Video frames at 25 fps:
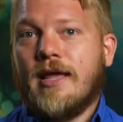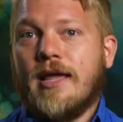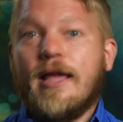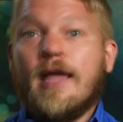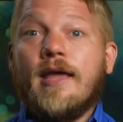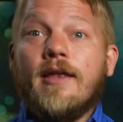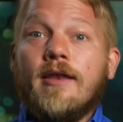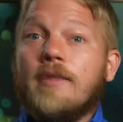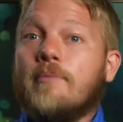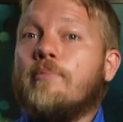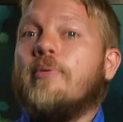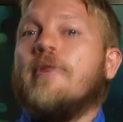
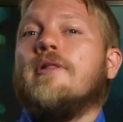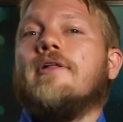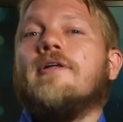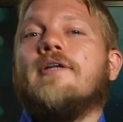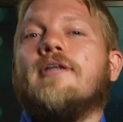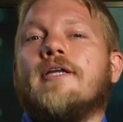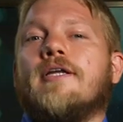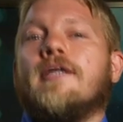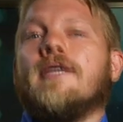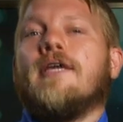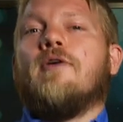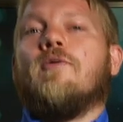
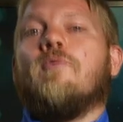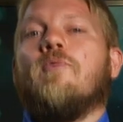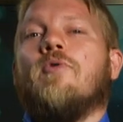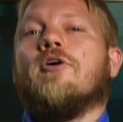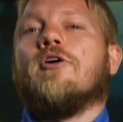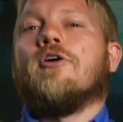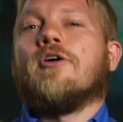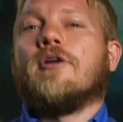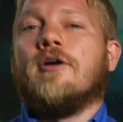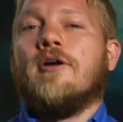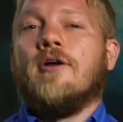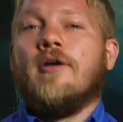inability to get
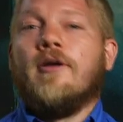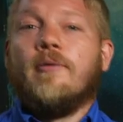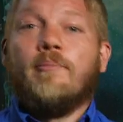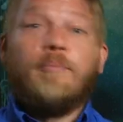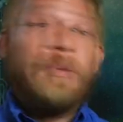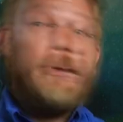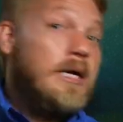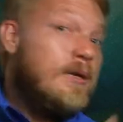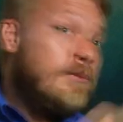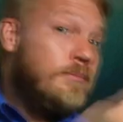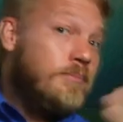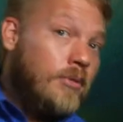work,
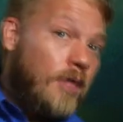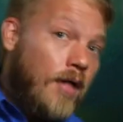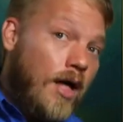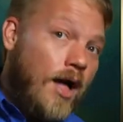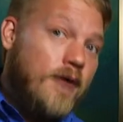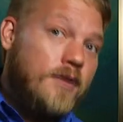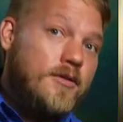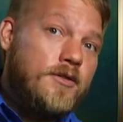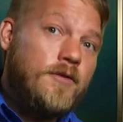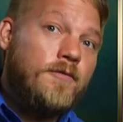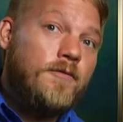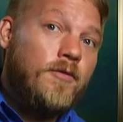being
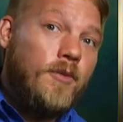blocked